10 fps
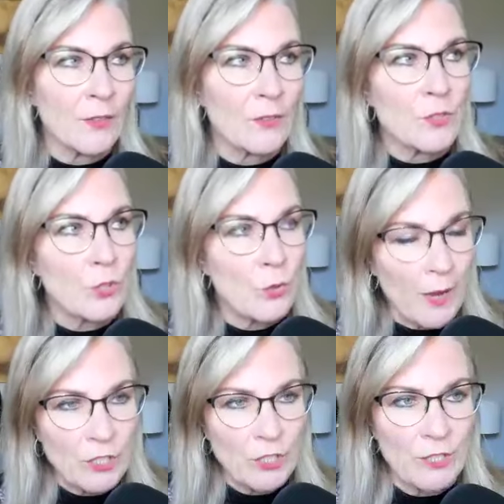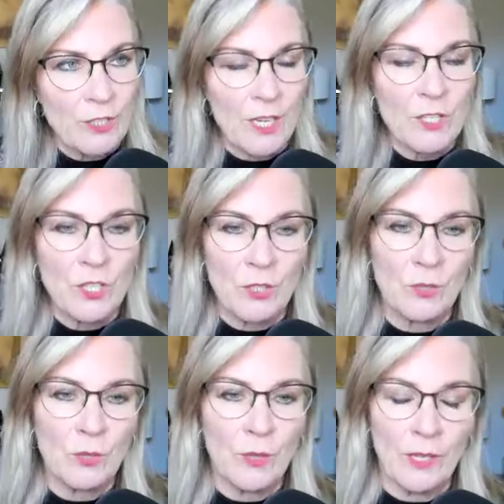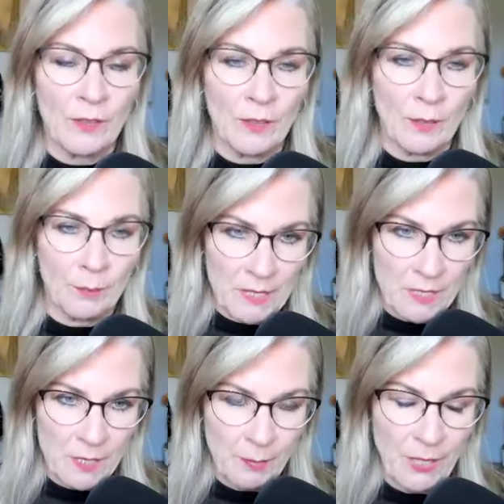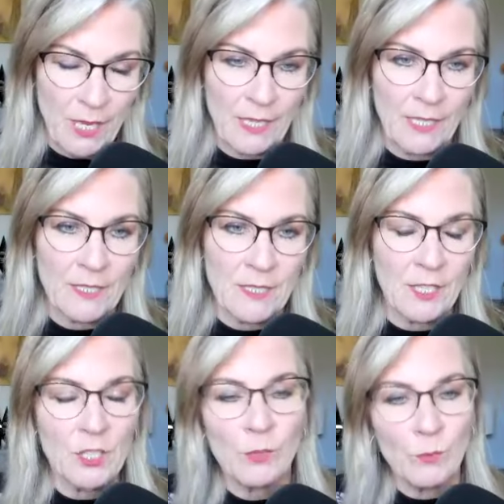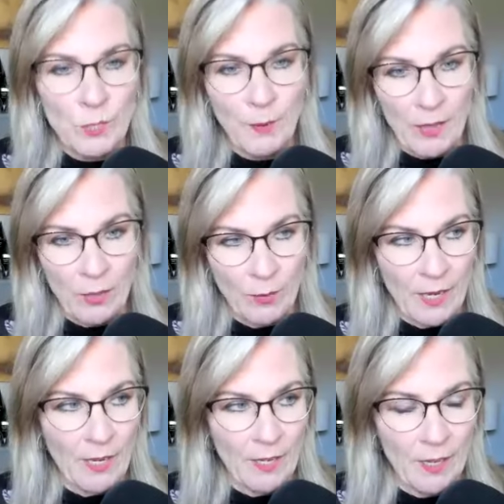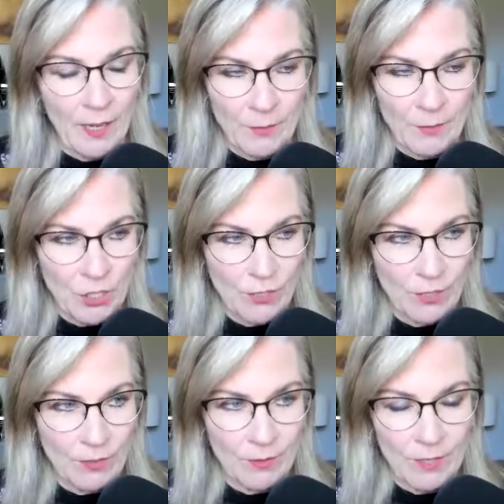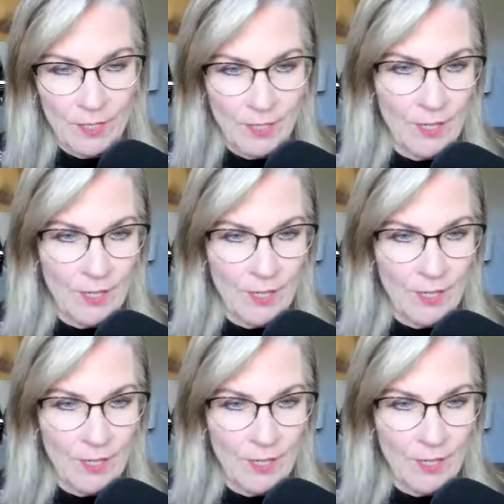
those questions I do in the business planning section, which by the way, I'm sure you did